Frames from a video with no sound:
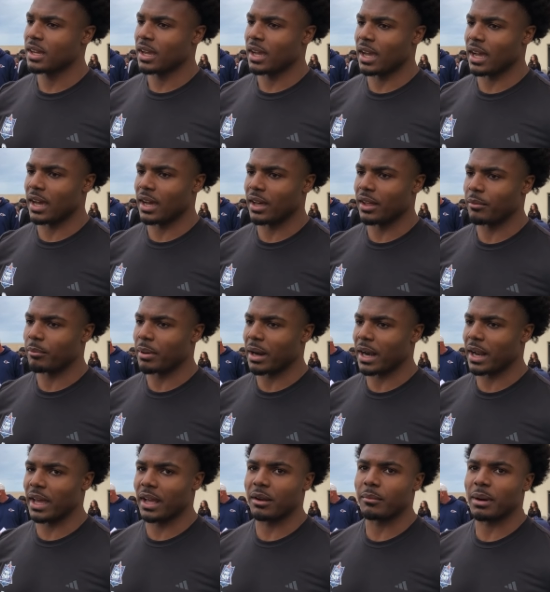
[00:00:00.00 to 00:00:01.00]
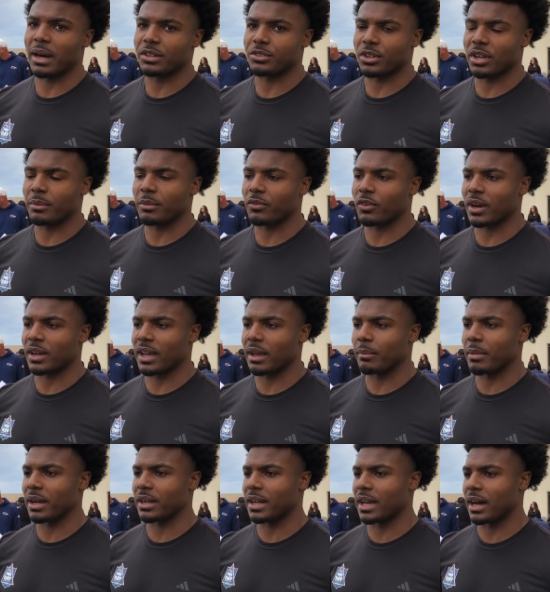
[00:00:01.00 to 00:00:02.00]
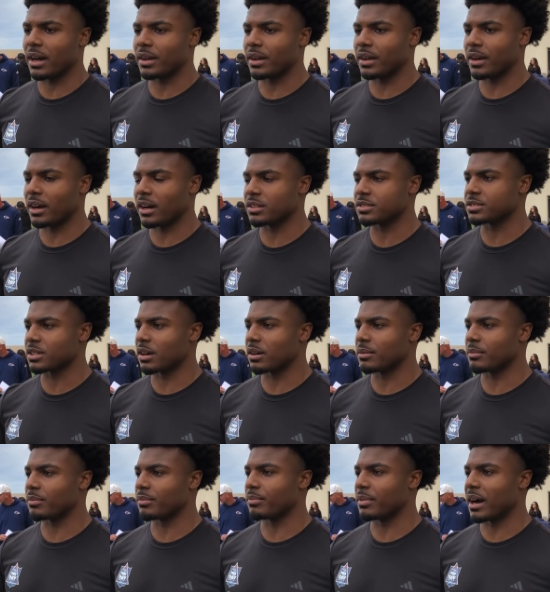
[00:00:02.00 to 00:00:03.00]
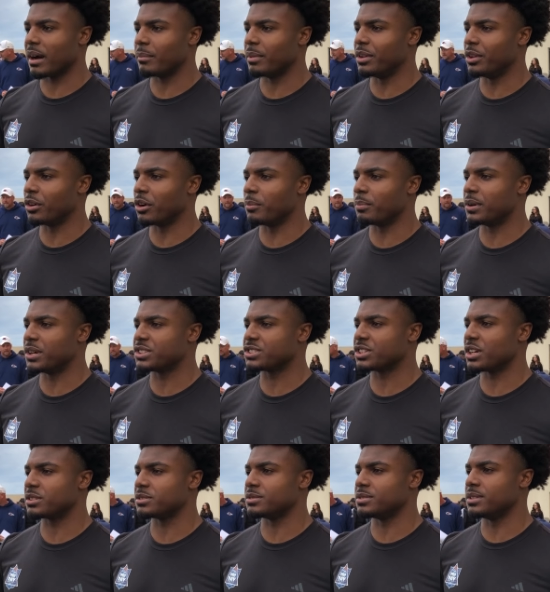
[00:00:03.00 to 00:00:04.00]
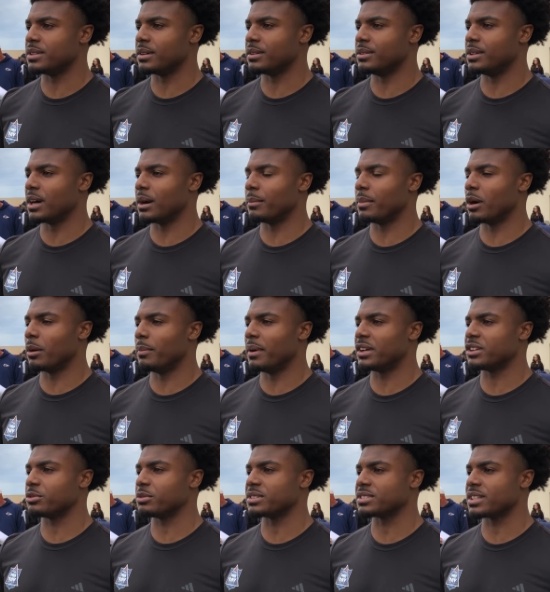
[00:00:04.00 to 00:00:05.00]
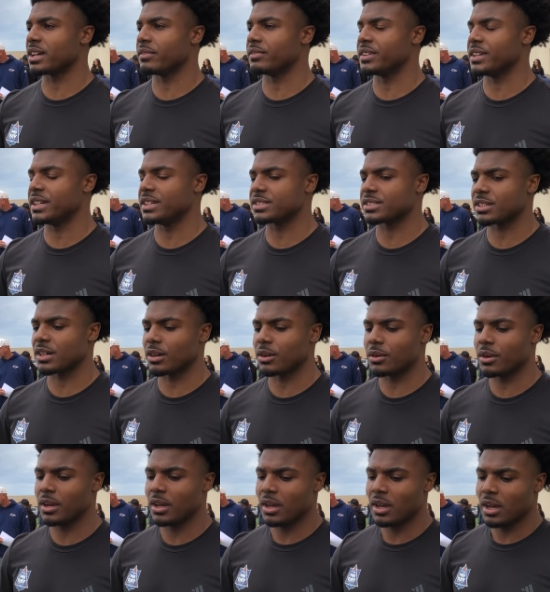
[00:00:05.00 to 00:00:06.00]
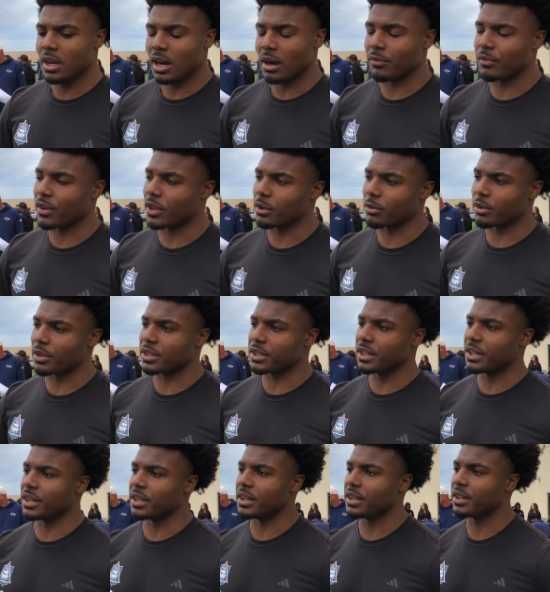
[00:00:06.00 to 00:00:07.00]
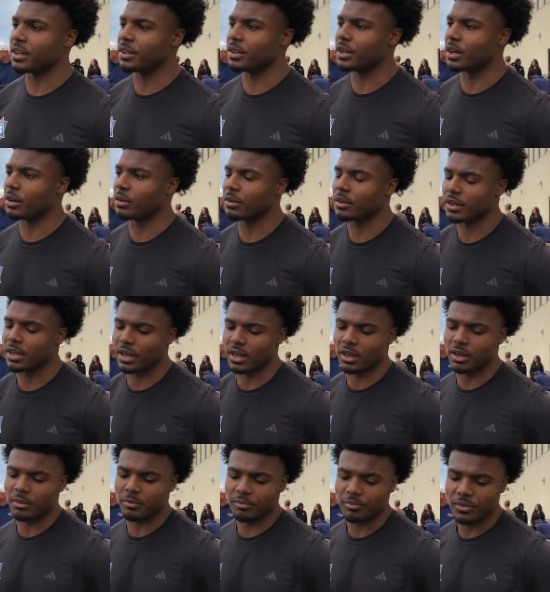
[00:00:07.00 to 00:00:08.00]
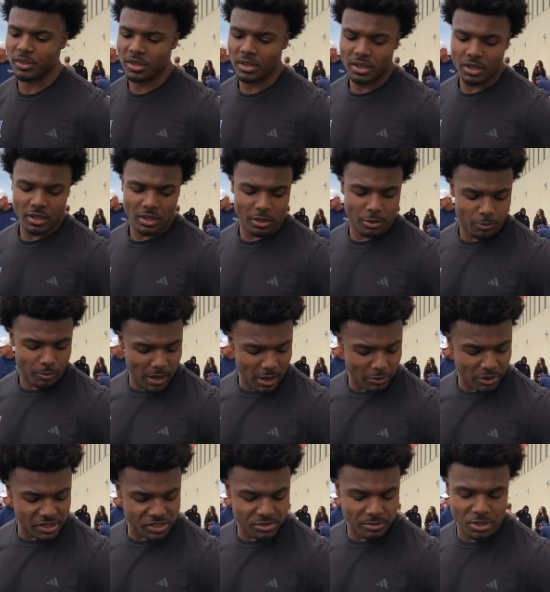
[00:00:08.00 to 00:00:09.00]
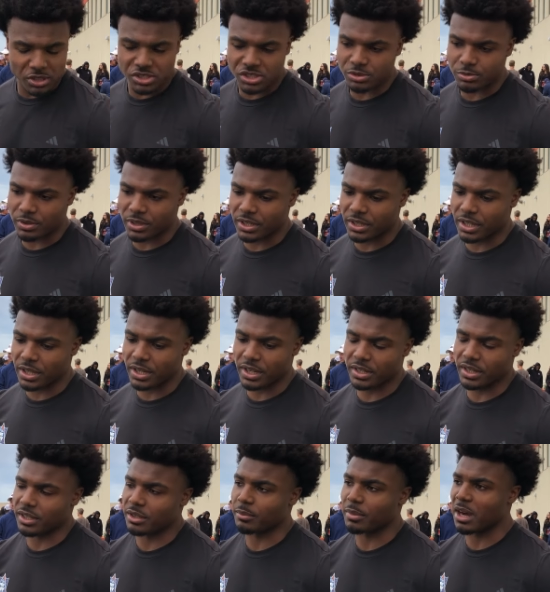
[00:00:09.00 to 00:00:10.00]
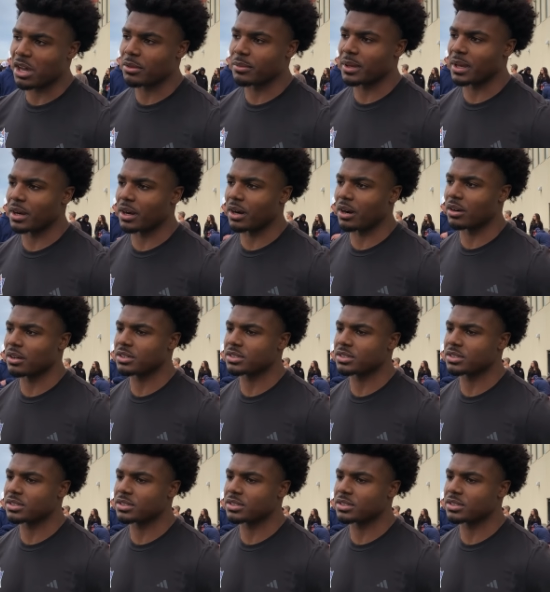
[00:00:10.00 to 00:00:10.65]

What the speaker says: And by the end of my training, before I came back down here, I've been doing push-ups, dumbbell benching with 70s. So I'm feeling really good, you know. My range of motion is really good. It doesn't bother me at all.